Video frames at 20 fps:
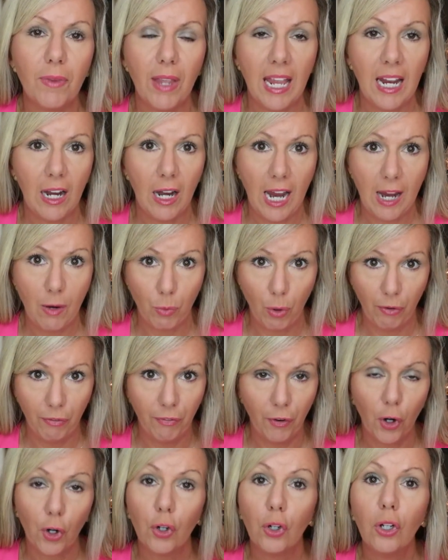in a
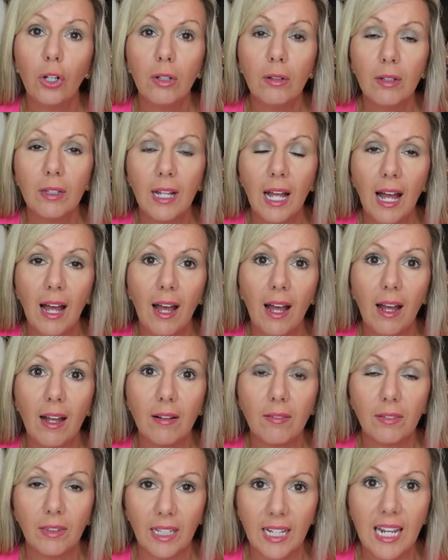
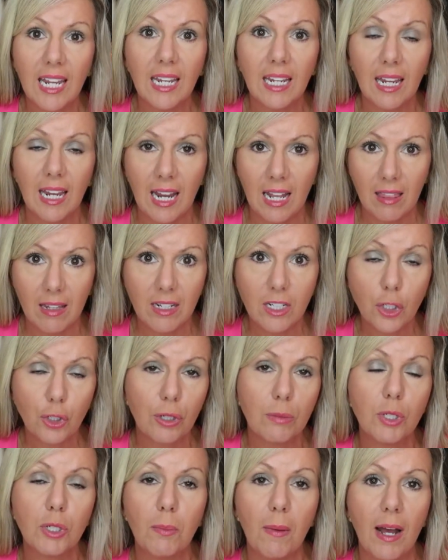referral link in the
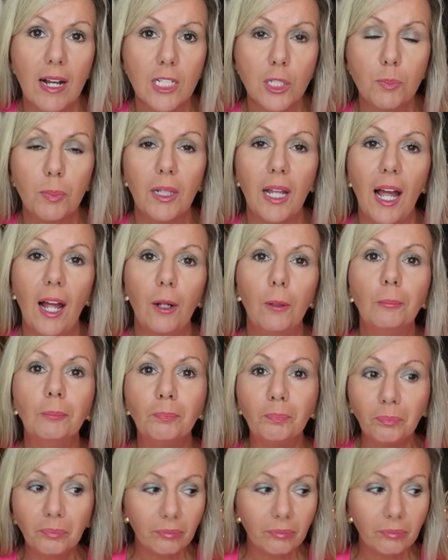description box below.